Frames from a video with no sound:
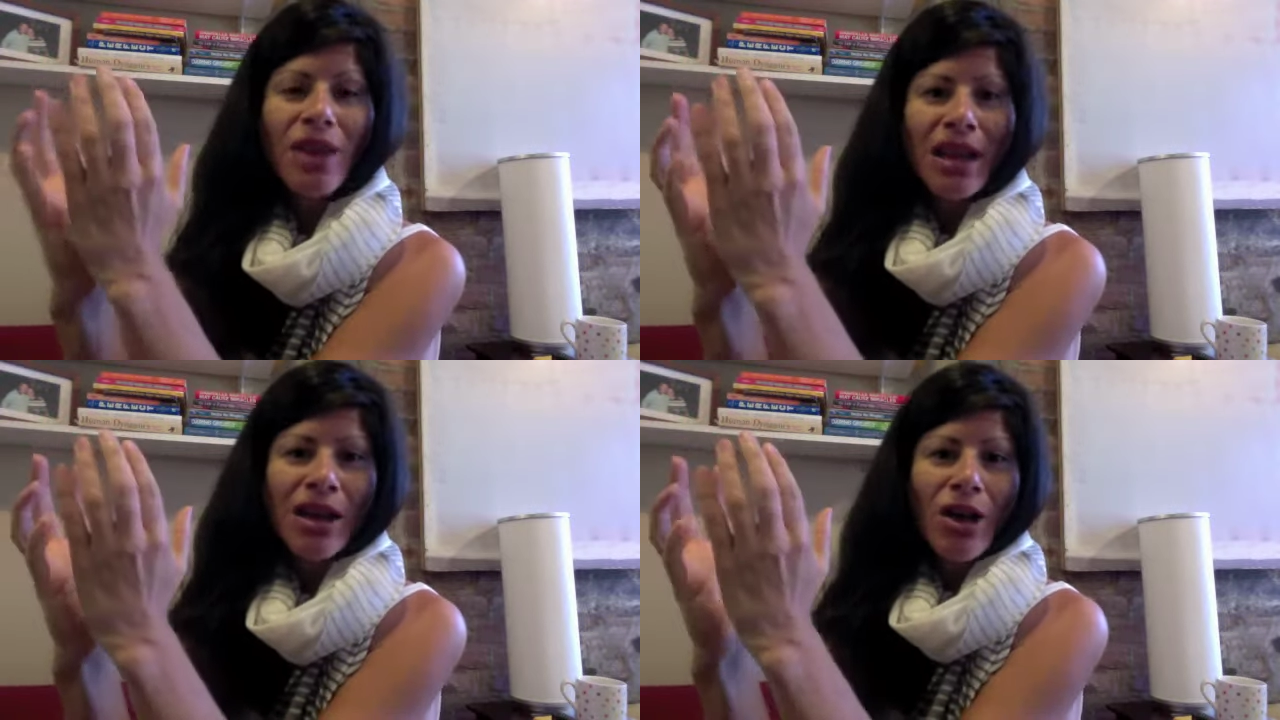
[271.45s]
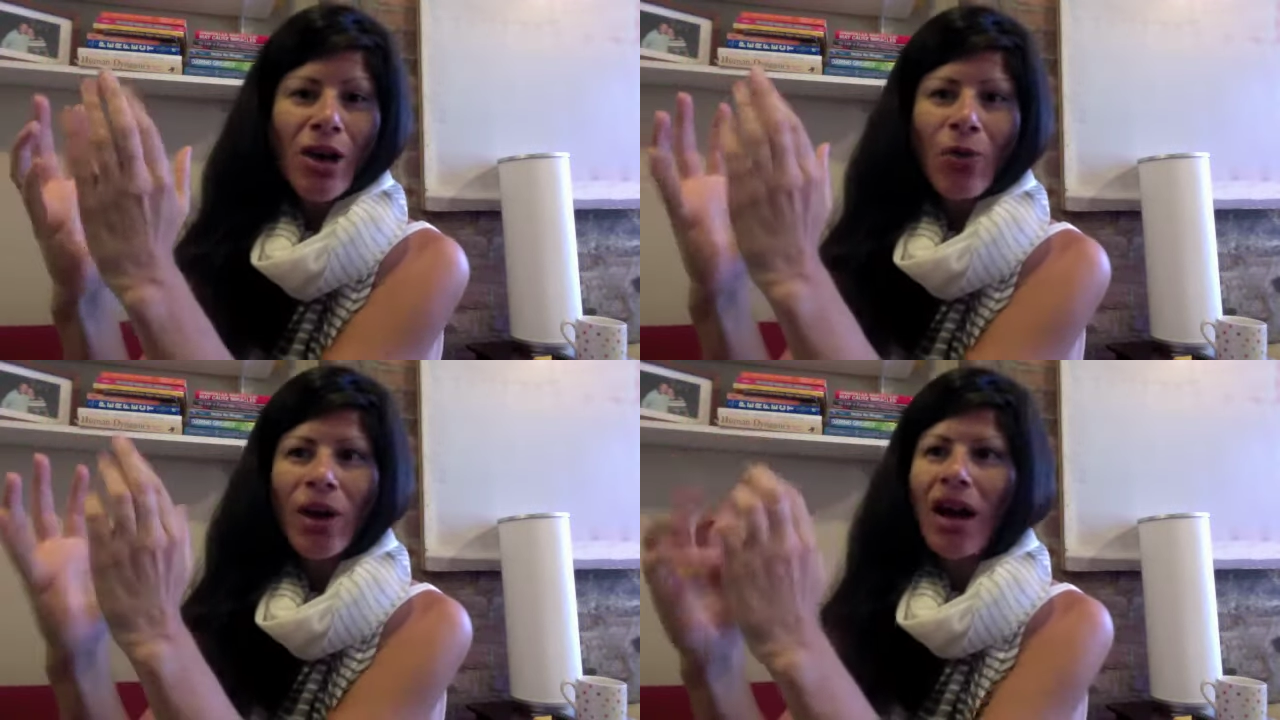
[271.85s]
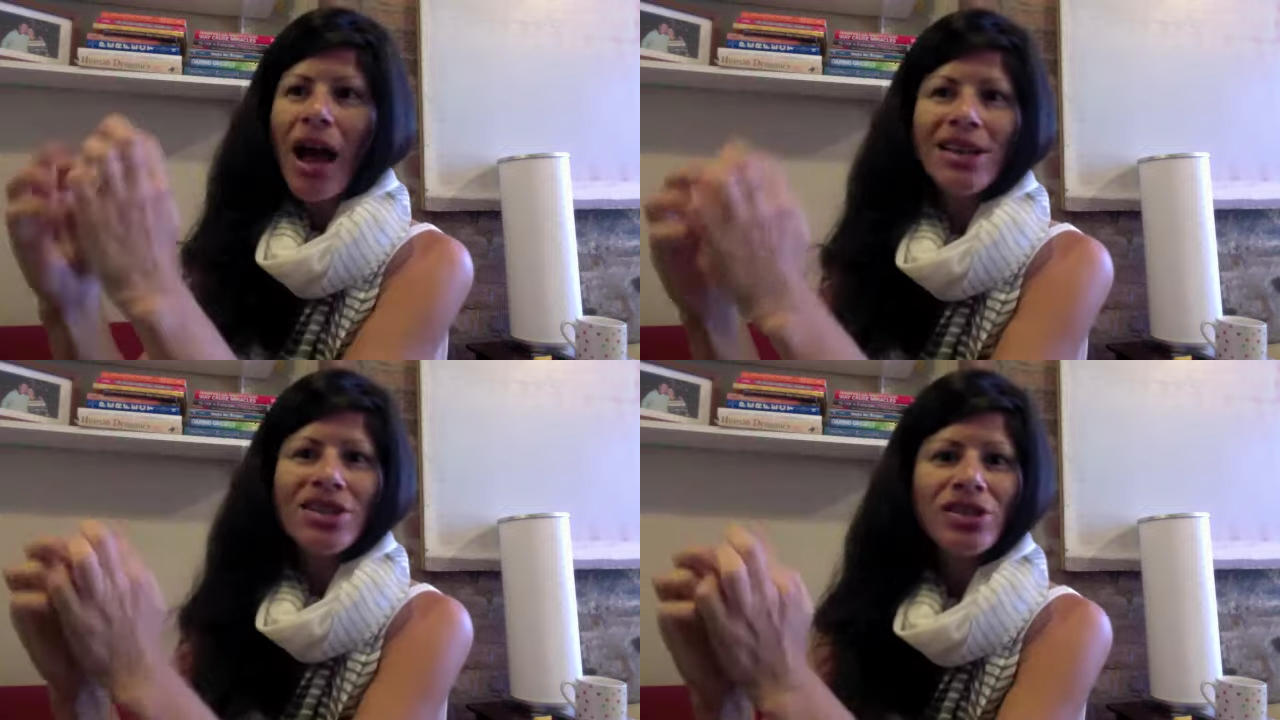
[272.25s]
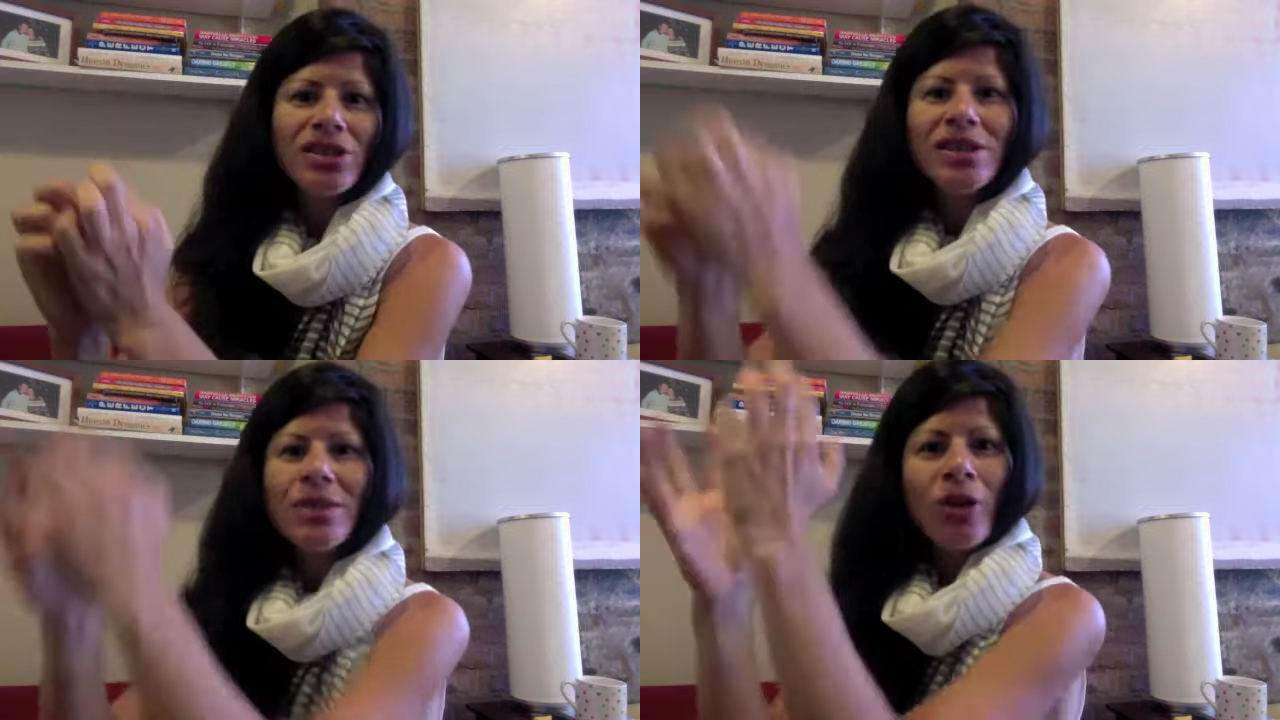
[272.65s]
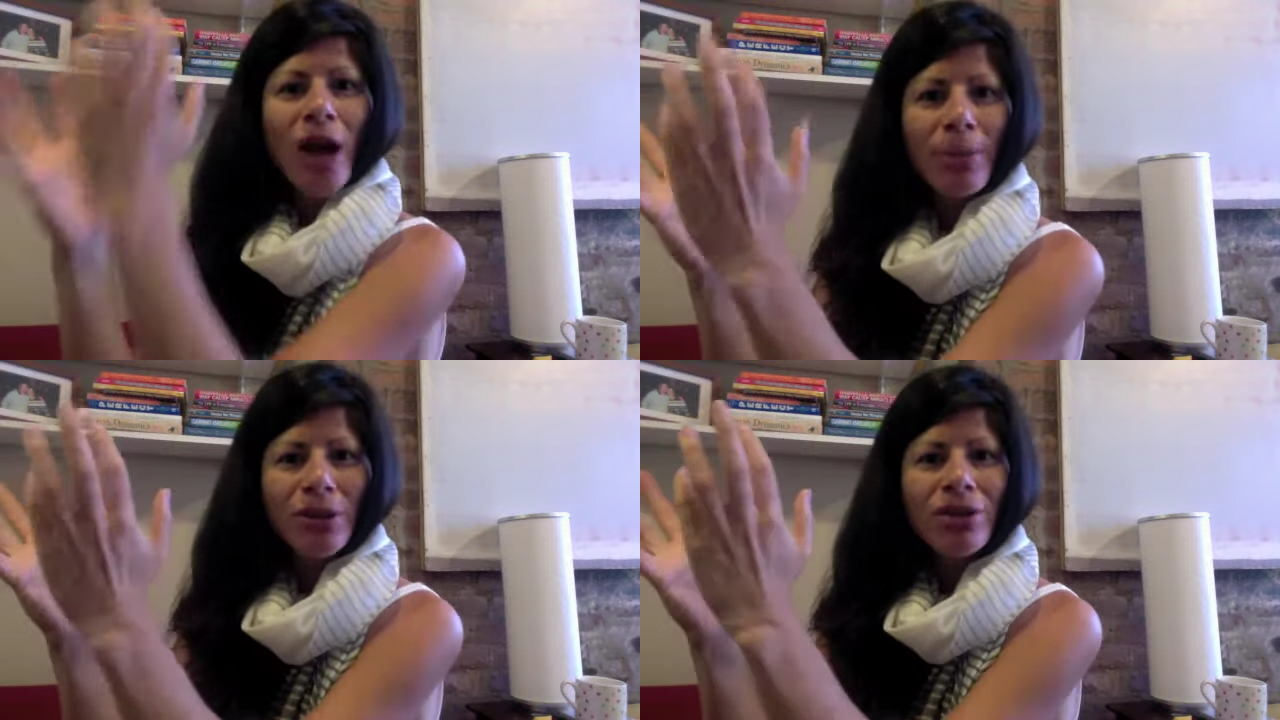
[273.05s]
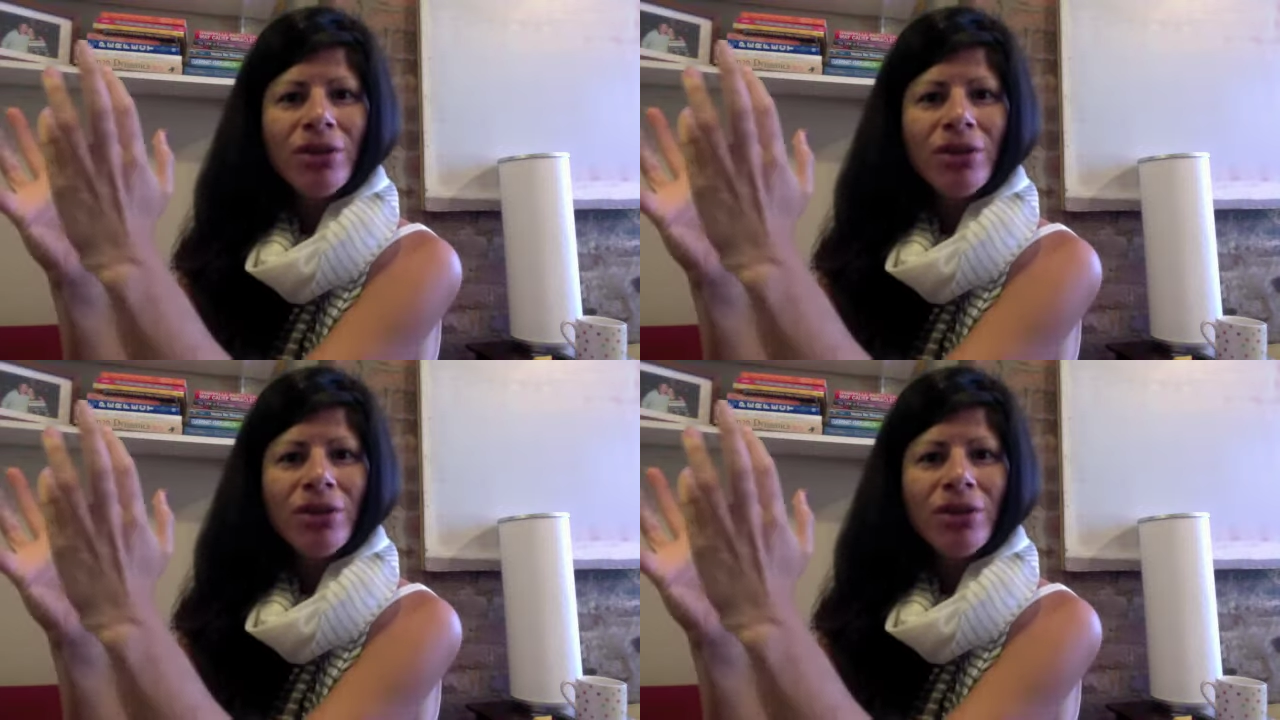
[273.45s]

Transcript: where I start to see more opportunity,